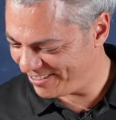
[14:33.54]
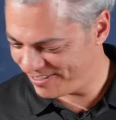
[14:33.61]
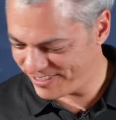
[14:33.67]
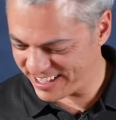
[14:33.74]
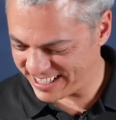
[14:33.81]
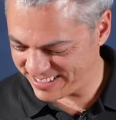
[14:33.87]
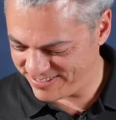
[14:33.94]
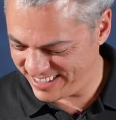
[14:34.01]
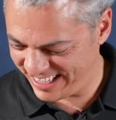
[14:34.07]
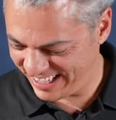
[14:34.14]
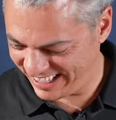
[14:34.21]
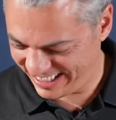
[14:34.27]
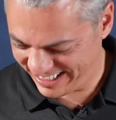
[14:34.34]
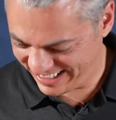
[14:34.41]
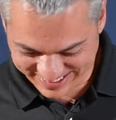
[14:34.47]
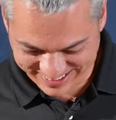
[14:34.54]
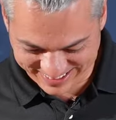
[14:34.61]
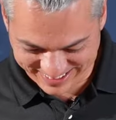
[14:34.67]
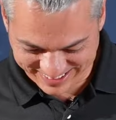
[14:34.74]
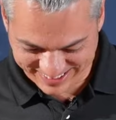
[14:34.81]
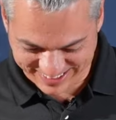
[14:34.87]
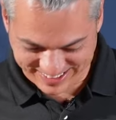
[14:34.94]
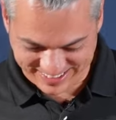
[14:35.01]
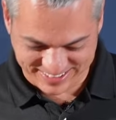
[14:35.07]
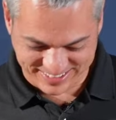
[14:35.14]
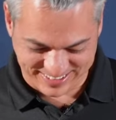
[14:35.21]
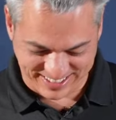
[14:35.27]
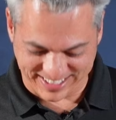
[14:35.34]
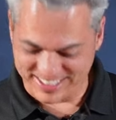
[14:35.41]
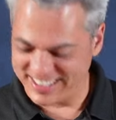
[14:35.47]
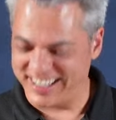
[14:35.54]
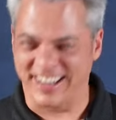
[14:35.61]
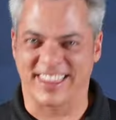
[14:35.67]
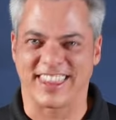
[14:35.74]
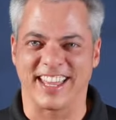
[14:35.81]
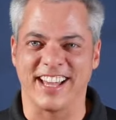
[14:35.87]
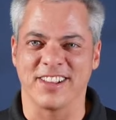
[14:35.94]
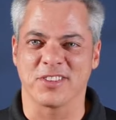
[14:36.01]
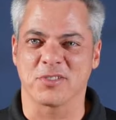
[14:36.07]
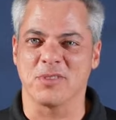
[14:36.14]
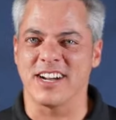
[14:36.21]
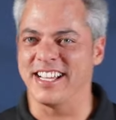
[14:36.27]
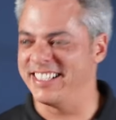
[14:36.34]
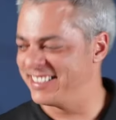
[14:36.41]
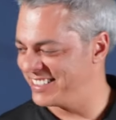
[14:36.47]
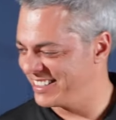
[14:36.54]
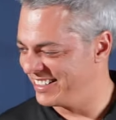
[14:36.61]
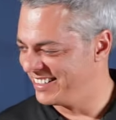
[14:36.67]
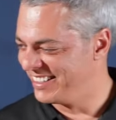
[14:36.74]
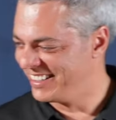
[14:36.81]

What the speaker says: fuck me. I should have thought twice.